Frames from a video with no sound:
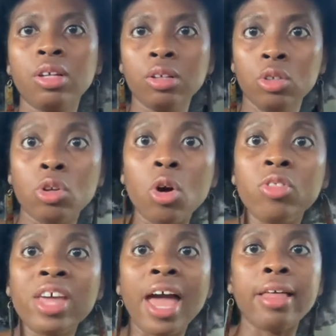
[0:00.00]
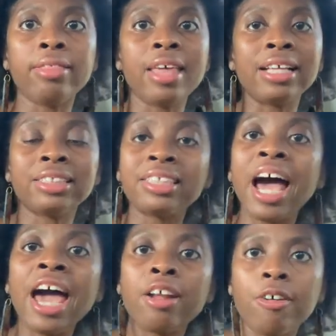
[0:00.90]
you know, that
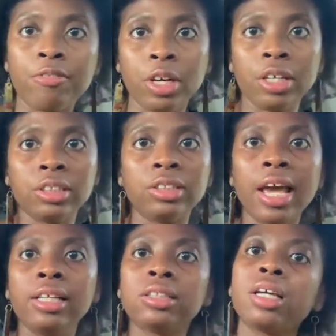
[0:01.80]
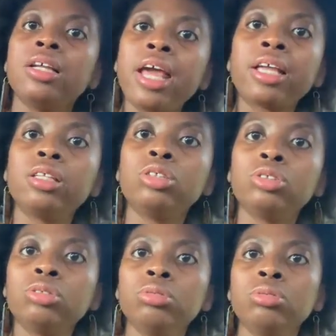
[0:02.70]
side of us that is connected
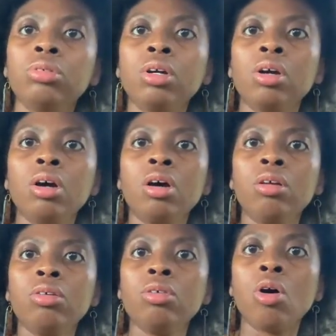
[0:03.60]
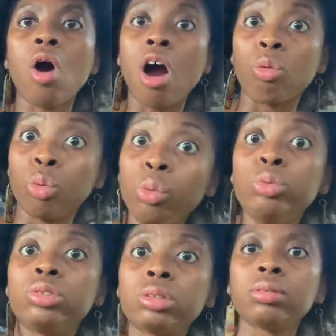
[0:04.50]
to, you know, our
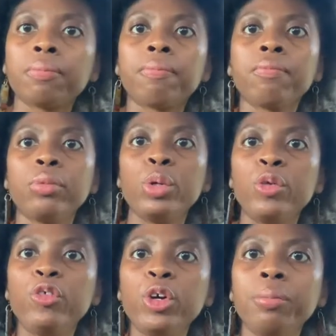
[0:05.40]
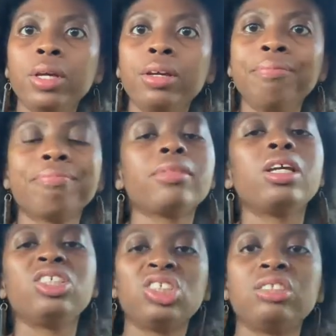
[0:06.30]
roots. You feel me?
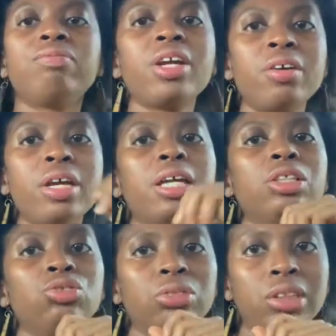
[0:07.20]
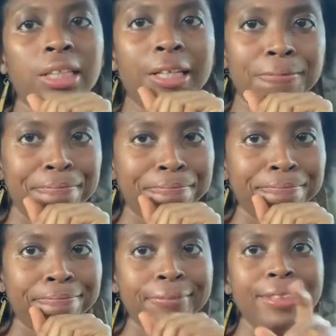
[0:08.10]
It's just very interesting
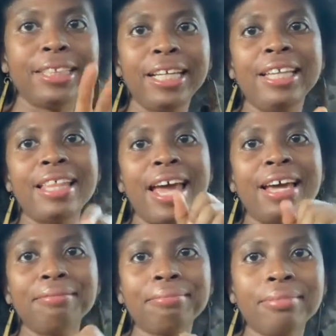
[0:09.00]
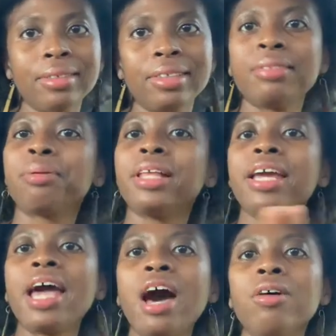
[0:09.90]
seeing that
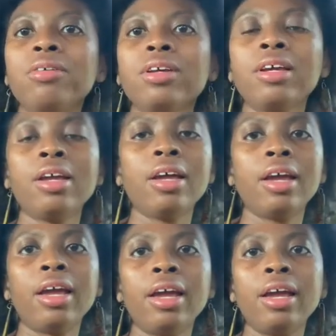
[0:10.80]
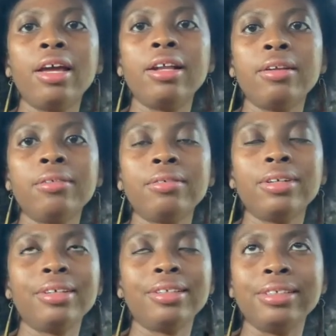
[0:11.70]
play out. And
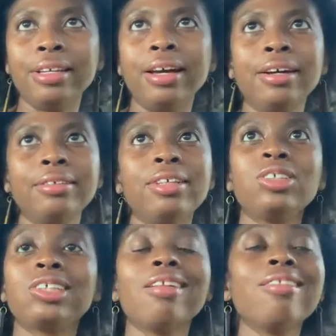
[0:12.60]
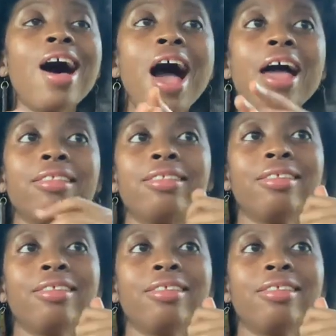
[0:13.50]
yeah, there's a lot